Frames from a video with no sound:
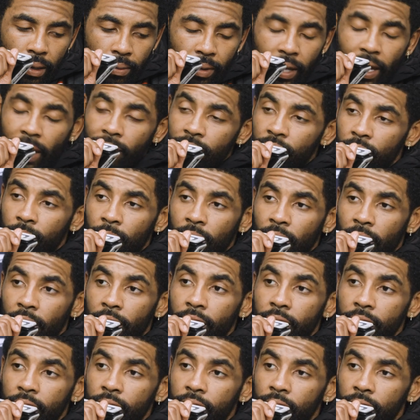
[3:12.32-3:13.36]
they have
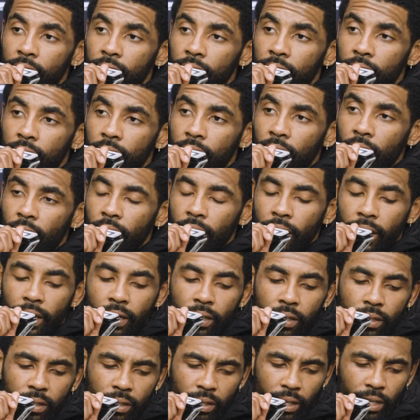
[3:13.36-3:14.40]
similarities.
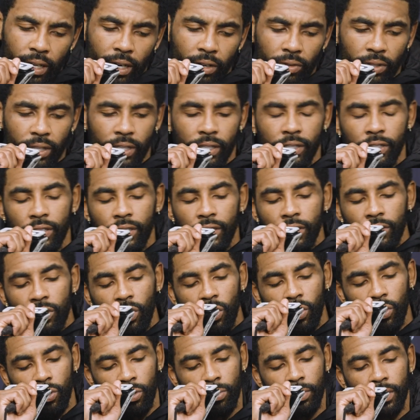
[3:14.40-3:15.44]
And I don't think it's just
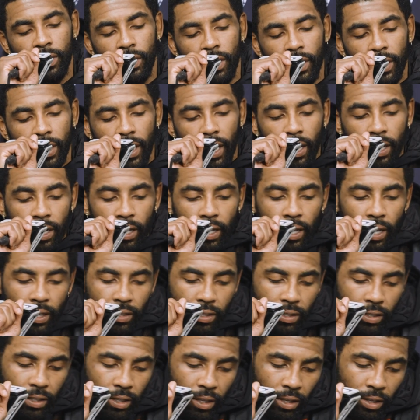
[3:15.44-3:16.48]
Kobe and KD. I
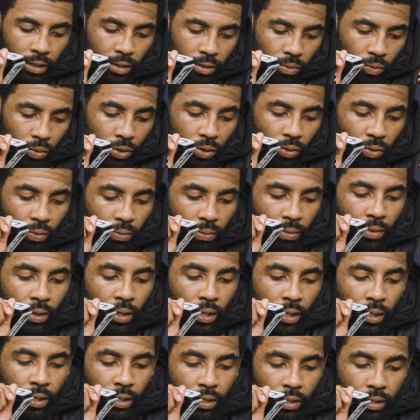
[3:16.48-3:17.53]
just think when you
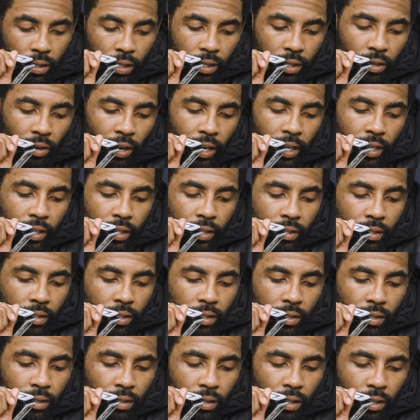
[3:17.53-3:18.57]
see greatness
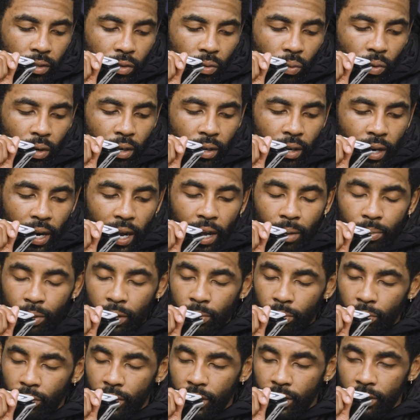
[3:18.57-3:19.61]
and you wonder how
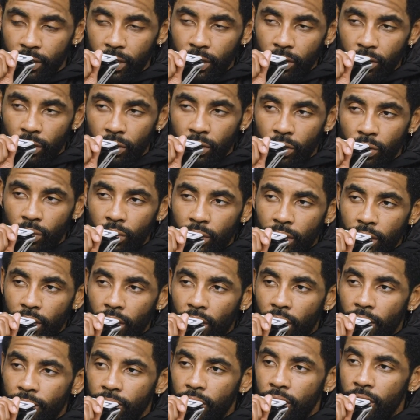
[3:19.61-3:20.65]
people continue to do it
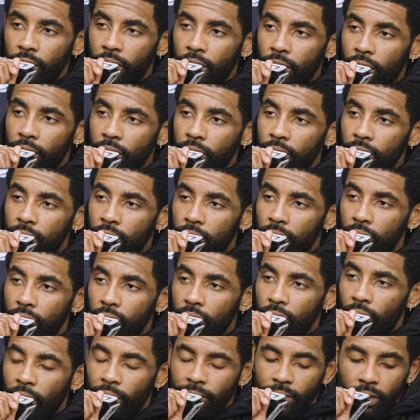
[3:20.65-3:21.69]
year after year,
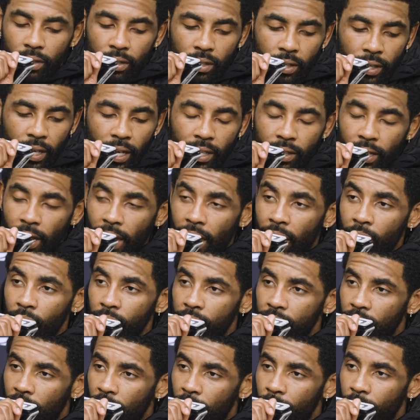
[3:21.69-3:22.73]
you have to look at the
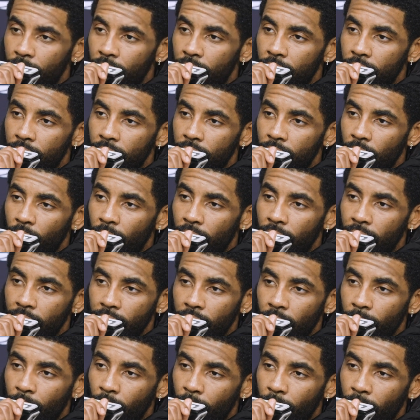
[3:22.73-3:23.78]
hours that are put in, the way that
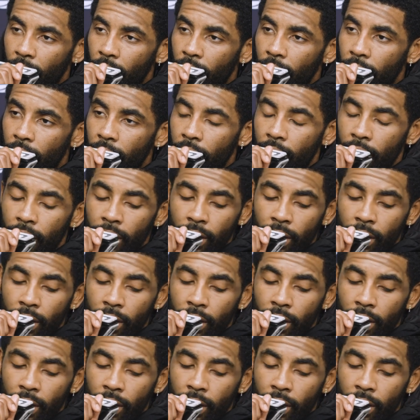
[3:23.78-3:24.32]
they prepare,